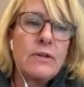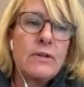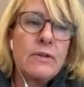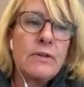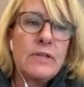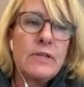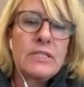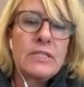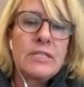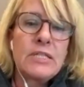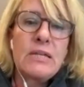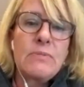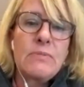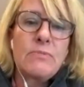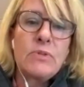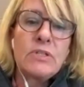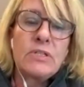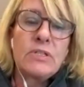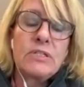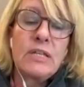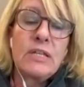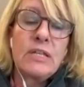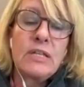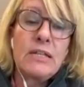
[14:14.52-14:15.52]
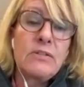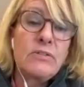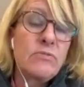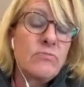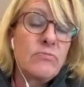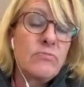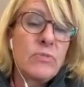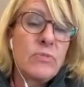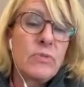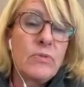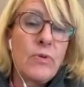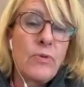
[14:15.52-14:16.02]
statement said
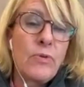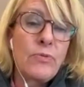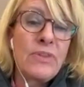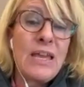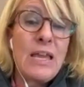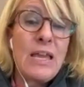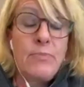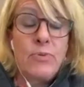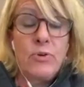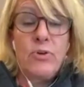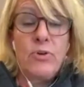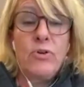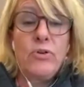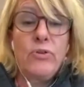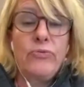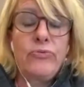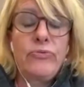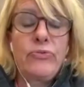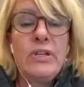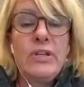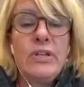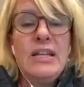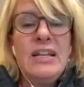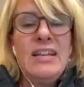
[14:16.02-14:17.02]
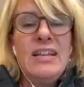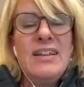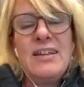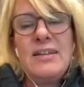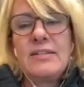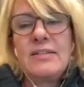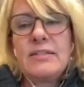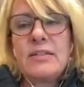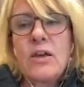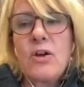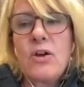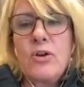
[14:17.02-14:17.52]
on their behalf.
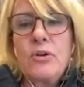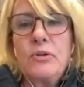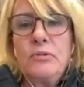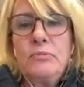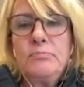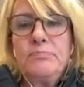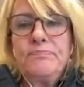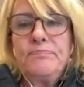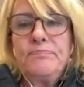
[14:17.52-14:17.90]
So